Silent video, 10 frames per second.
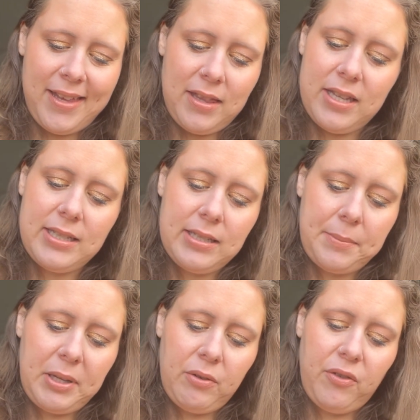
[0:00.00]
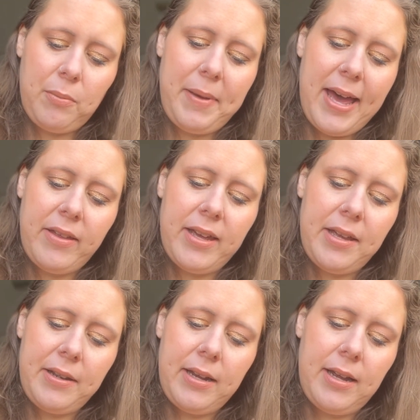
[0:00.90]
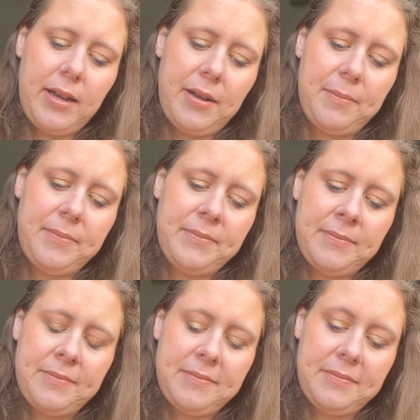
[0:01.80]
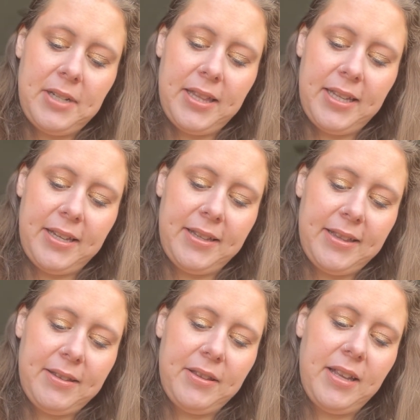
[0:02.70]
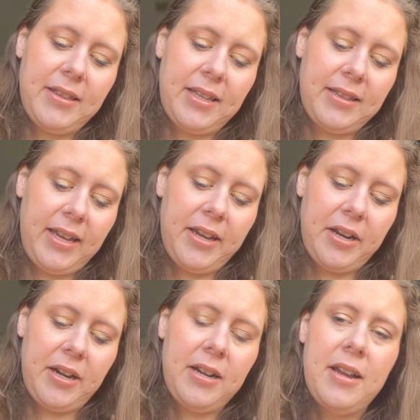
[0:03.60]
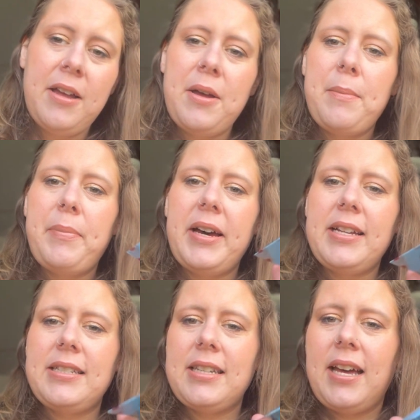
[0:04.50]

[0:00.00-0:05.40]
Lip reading: This is a beautiful palette. Nothing there, but